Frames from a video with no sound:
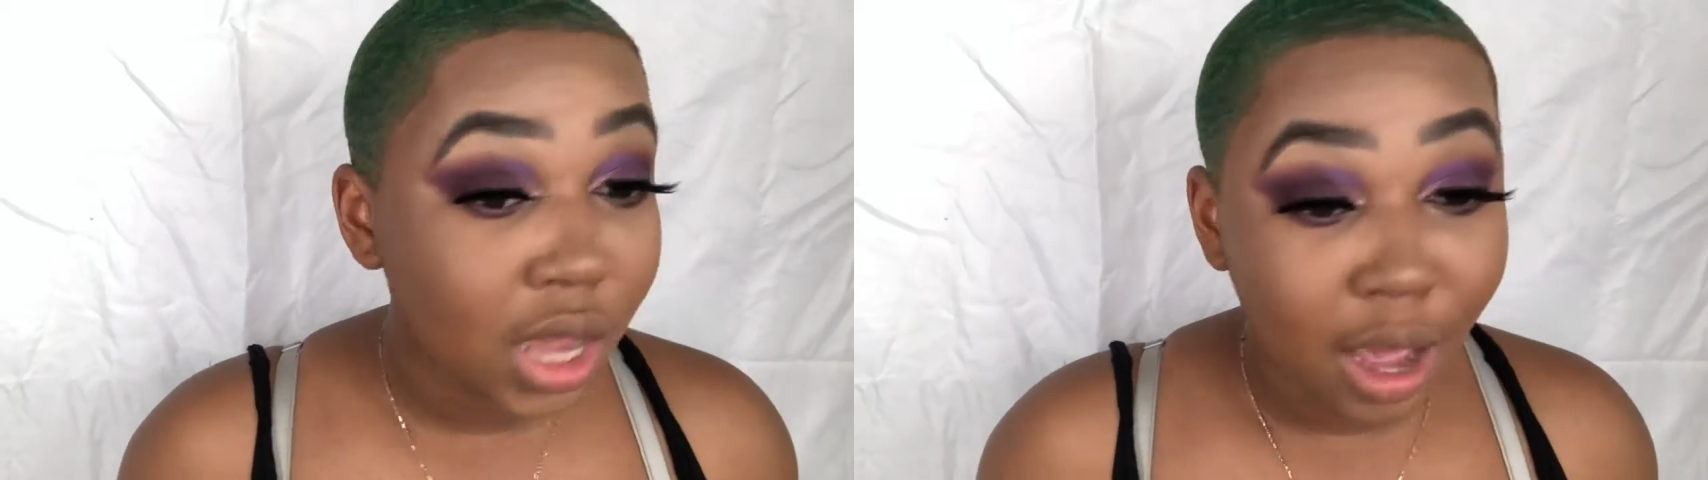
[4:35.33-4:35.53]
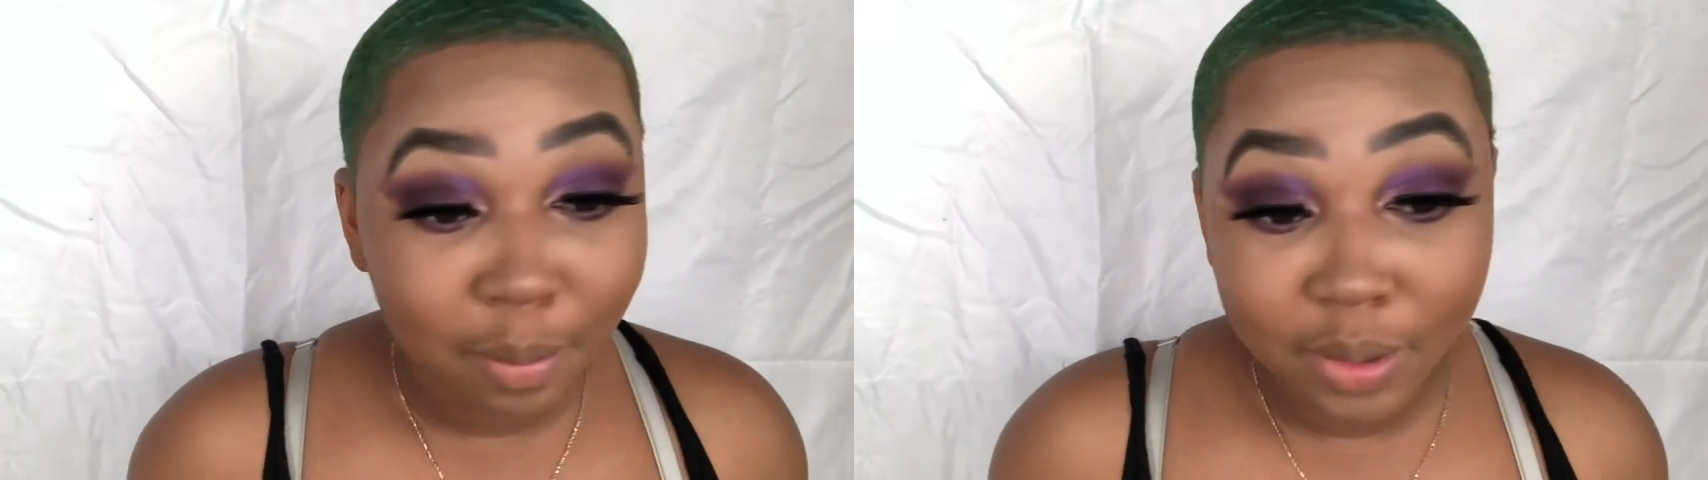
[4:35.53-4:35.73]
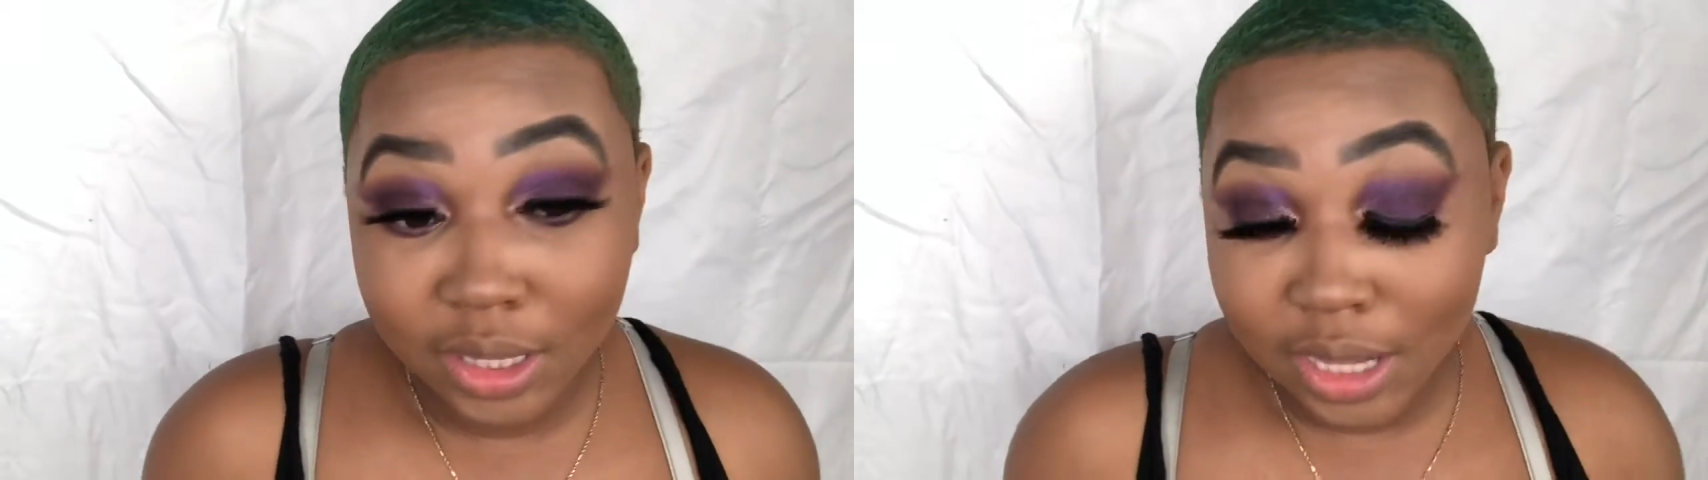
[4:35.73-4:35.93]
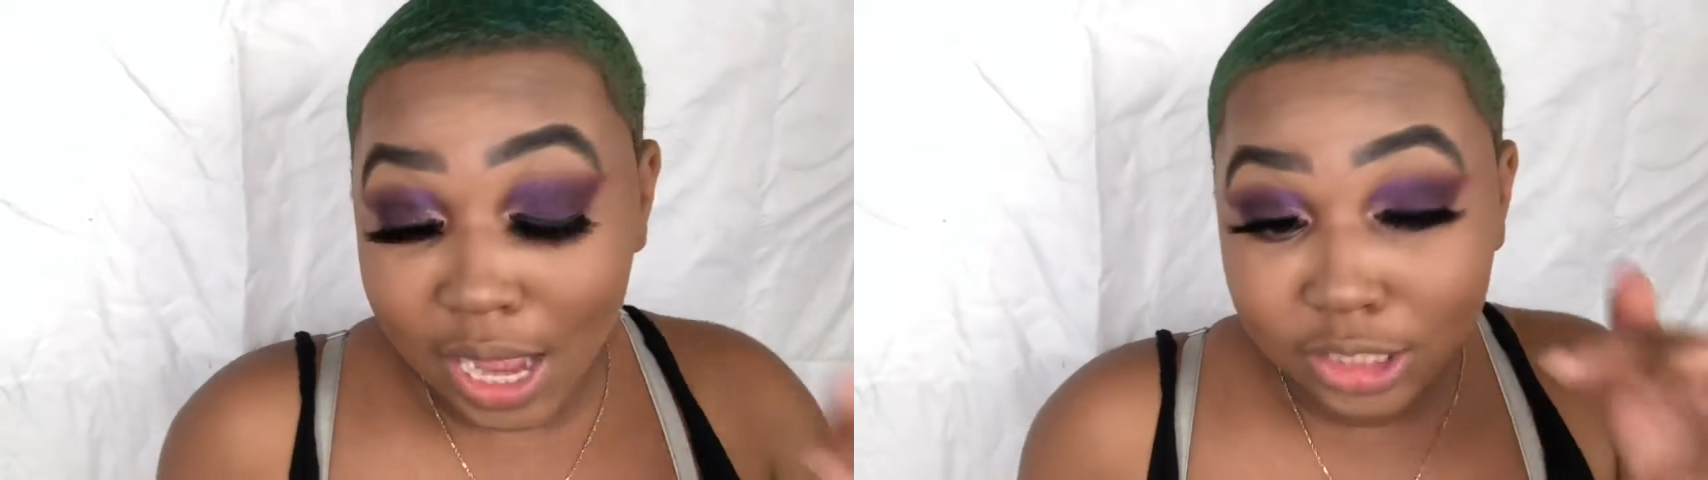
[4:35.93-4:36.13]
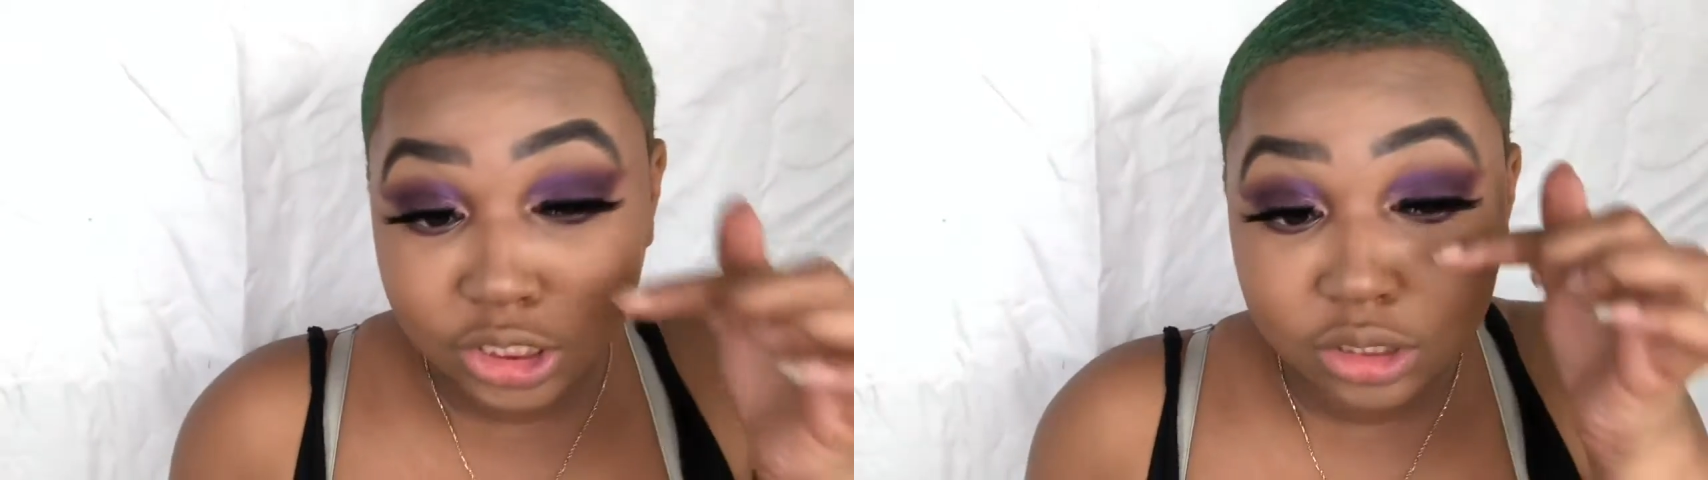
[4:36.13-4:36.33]
I put
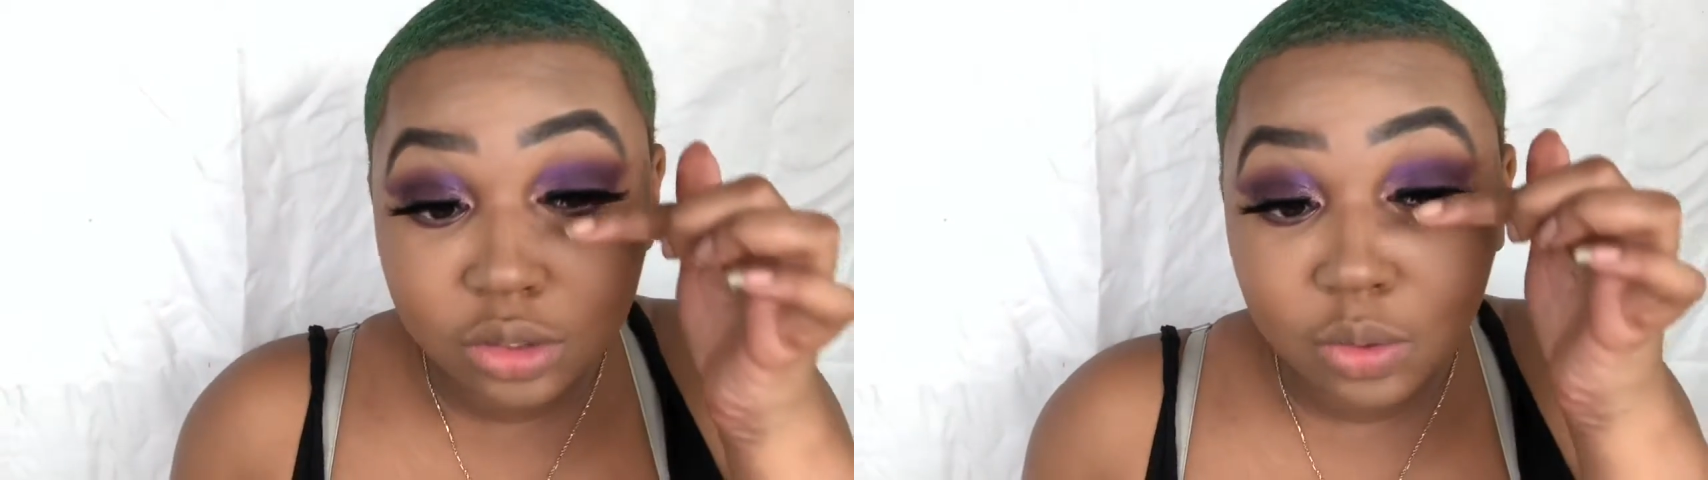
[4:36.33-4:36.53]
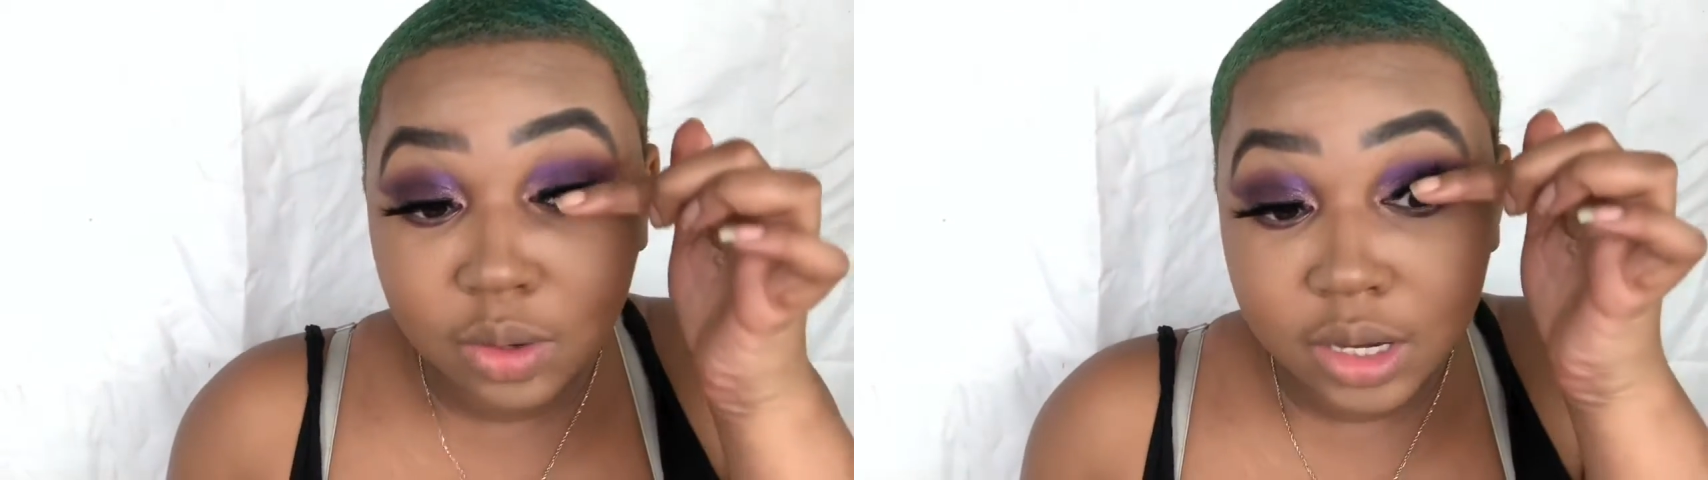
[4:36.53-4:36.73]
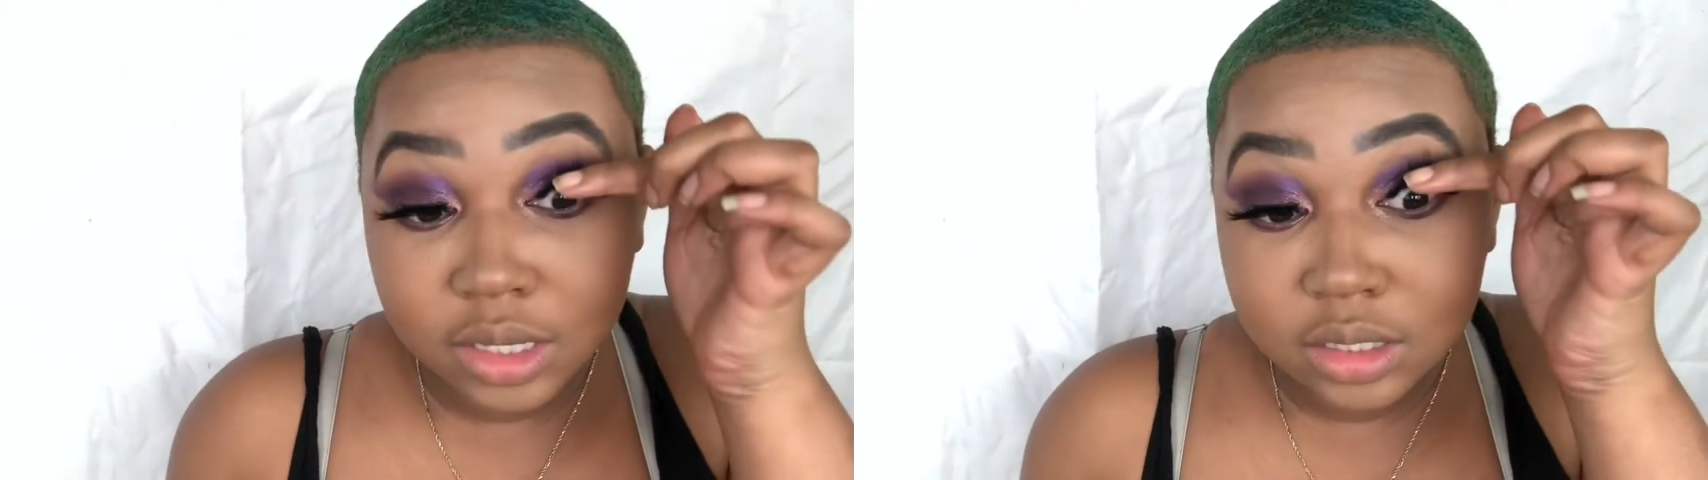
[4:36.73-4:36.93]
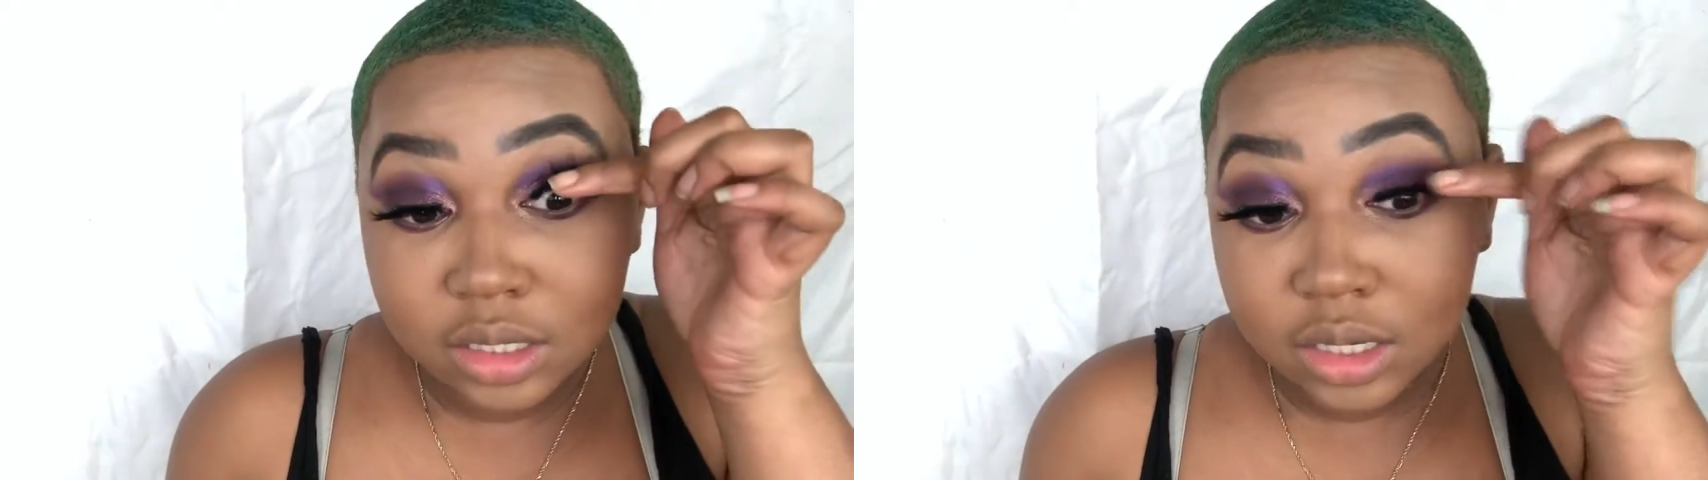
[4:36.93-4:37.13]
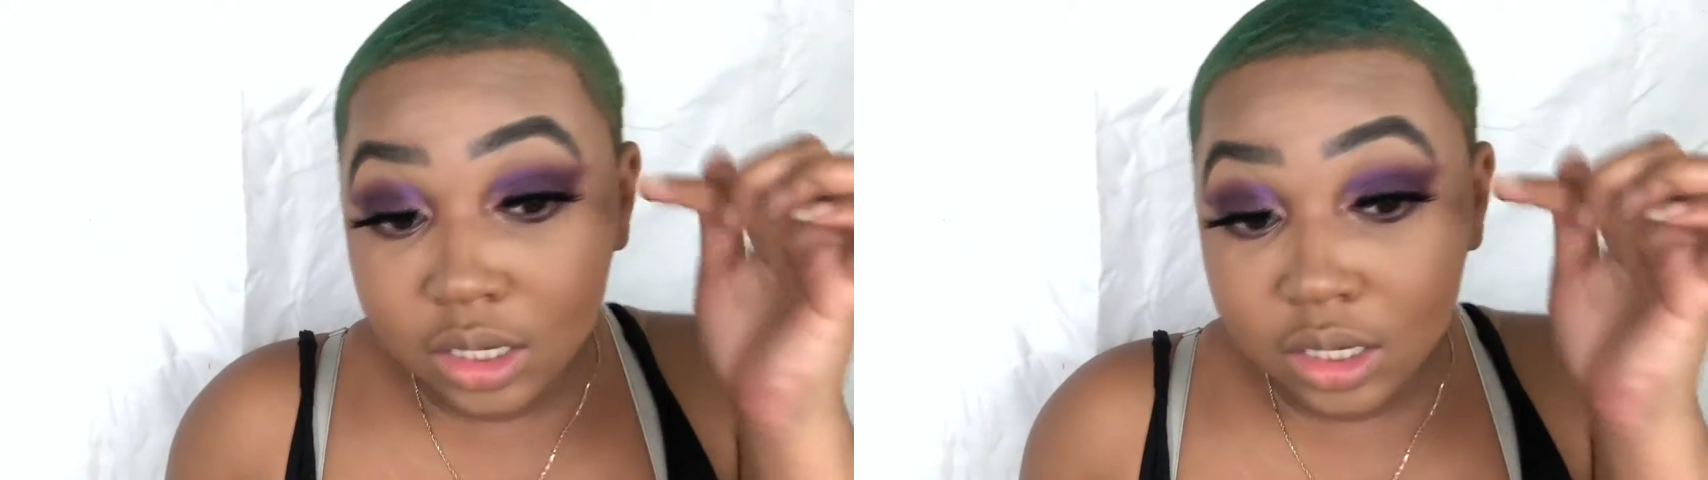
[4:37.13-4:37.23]
lashes on.